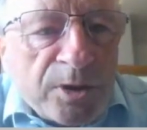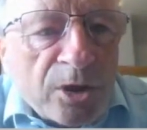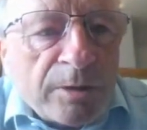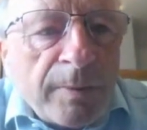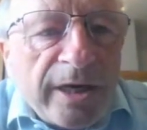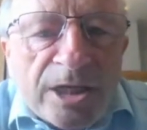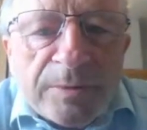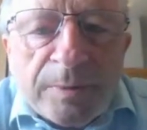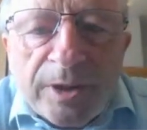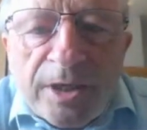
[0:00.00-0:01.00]
We talk about
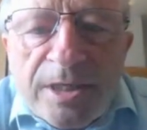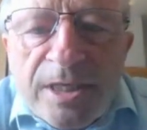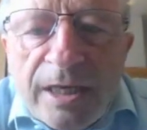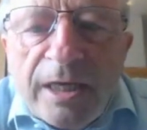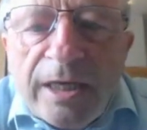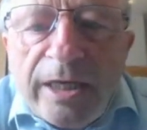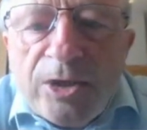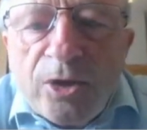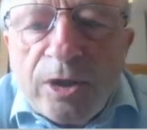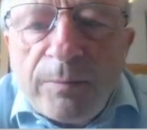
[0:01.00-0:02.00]
entrepreneurs. We're
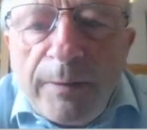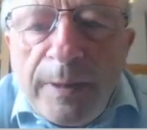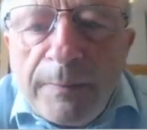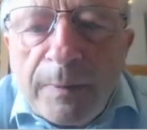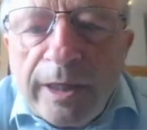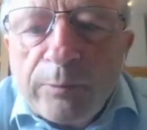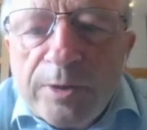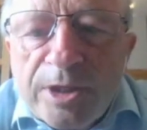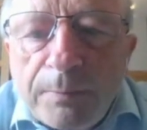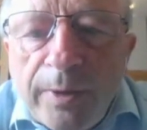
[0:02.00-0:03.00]
talking about people like
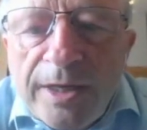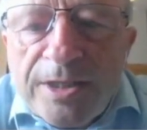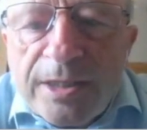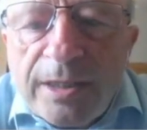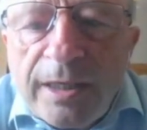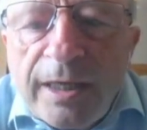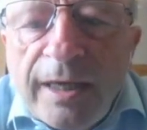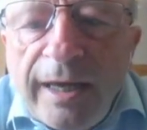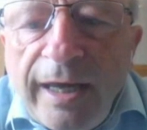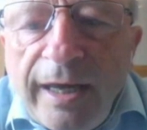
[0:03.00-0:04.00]
Richard Branson,
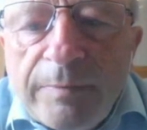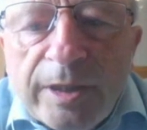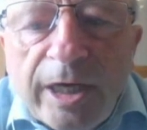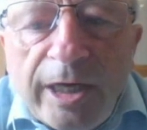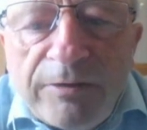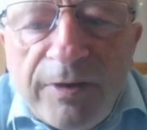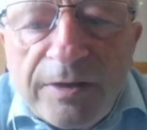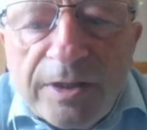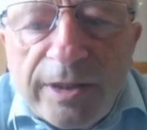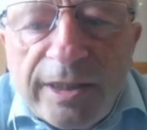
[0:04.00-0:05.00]
the guy who
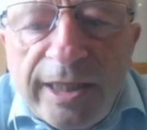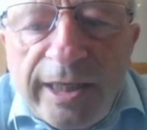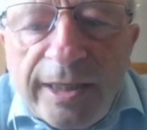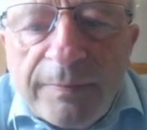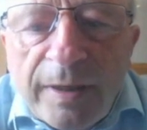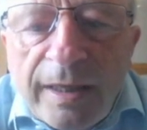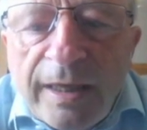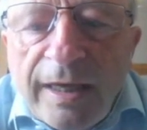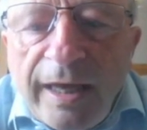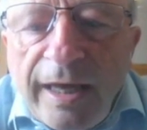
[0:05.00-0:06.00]
founded IKEA,
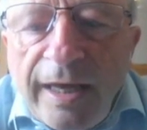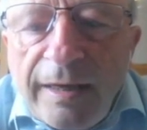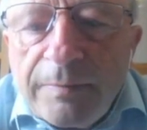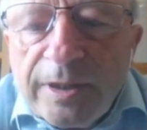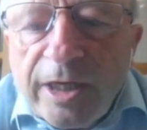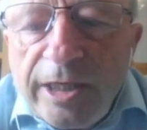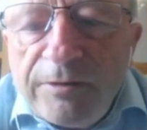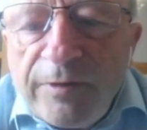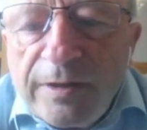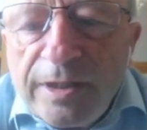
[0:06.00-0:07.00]
the guy
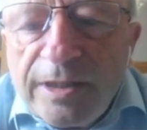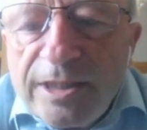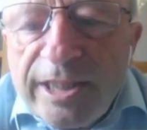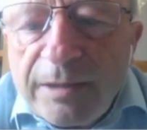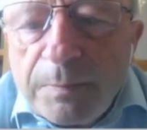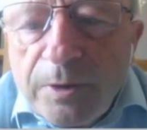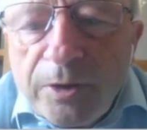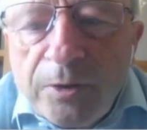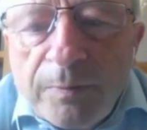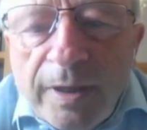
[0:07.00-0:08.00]
who founded the
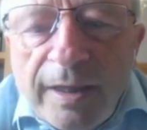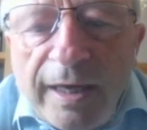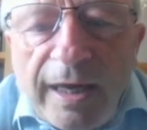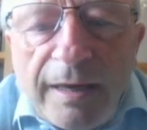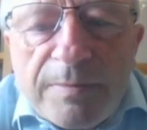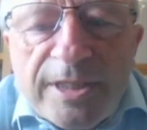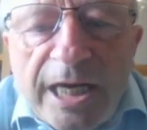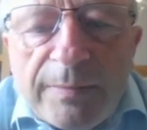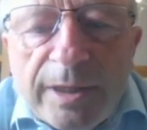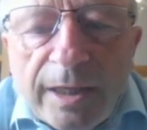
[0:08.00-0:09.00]
JetBlue,
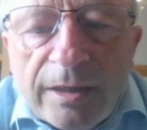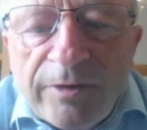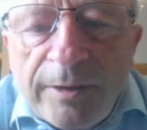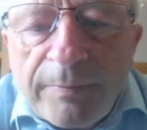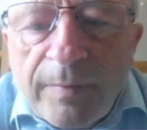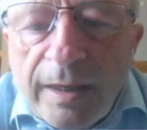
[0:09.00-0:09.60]
Jamie Oliver,